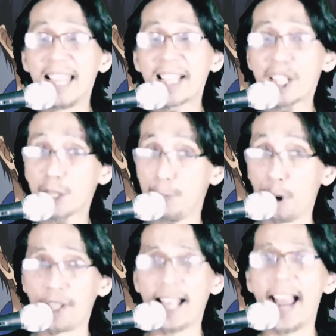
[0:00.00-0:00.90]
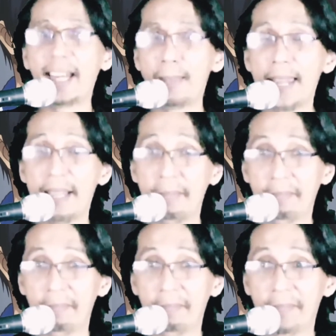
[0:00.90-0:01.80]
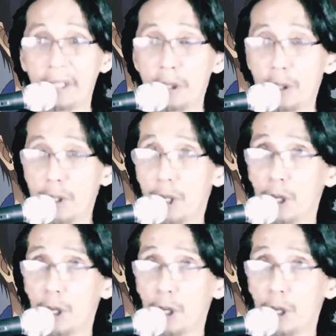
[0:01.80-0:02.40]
is a sports anime. So,